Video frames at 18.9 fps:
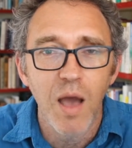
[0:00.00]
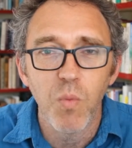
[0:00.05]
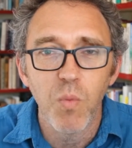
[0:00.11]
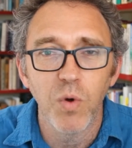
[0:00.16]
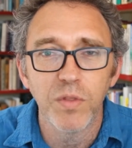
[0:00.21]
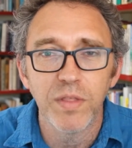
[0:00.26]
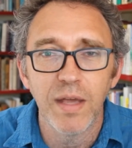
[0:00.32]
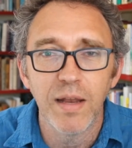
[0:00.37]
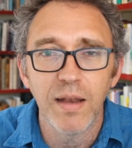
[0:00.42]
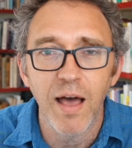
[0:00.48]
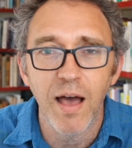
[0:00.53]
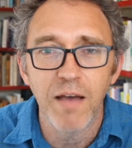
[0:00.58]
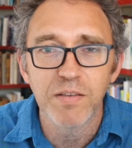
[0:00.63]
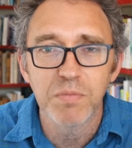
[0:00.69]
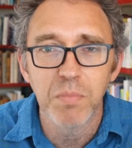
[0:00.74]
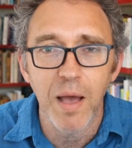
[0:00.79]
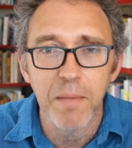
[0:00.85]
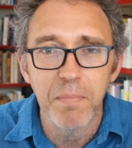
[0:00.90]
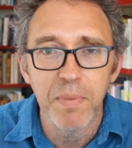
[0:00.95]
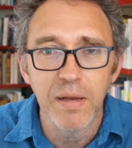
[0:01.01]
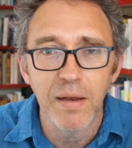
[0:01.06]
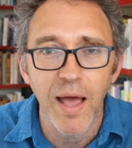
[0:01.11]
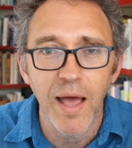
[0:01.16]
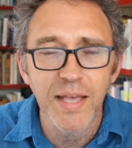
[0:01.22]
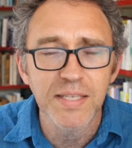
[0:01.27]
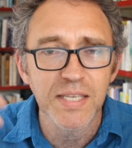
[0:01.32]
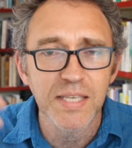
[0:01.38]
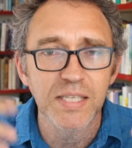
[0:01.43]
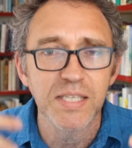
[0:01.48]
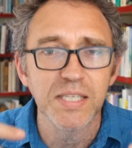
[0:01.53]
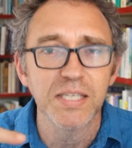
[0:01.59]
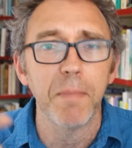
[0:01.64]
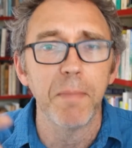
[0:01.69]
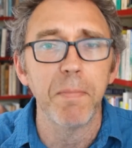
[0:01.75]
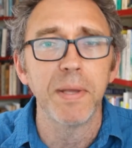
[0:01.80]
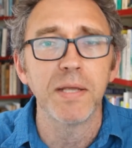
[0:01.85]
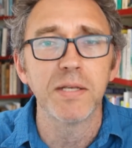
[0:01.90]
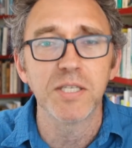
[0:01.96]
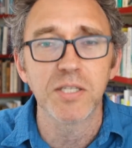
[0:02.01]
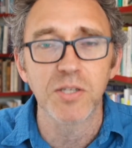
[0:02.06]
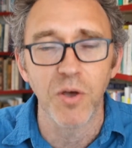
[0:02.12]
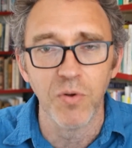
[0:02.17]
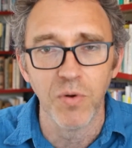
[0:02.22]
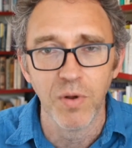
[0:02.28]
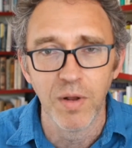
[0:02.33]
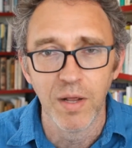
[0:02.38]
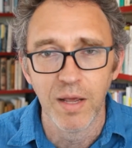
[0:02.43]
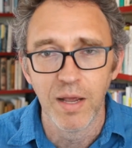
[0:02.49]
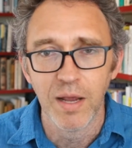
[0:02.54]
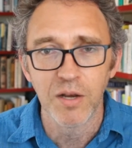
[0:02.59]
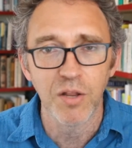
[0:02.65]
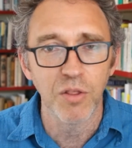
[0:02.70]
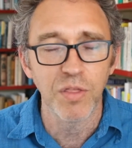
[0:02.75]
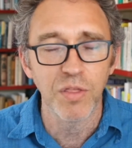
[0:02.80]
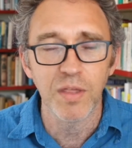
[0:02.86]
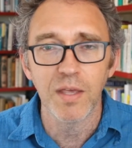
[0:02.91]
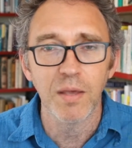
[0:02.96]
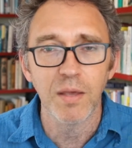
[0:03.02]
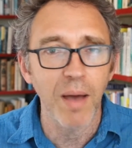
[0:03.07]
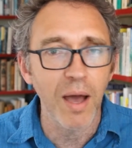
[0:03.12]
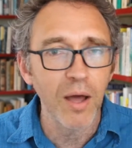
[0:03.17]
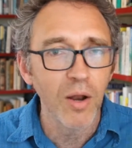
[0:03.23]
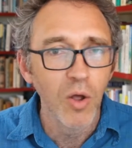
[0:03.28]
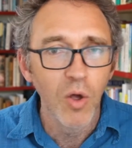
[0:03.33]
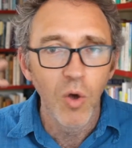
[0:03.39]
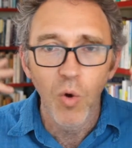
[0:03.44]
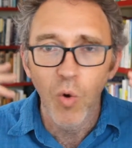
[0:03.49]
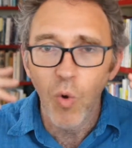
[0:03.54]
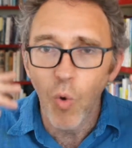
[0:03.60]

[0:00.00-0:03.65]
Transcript: what their lives might be like as a stepping stone to thinking about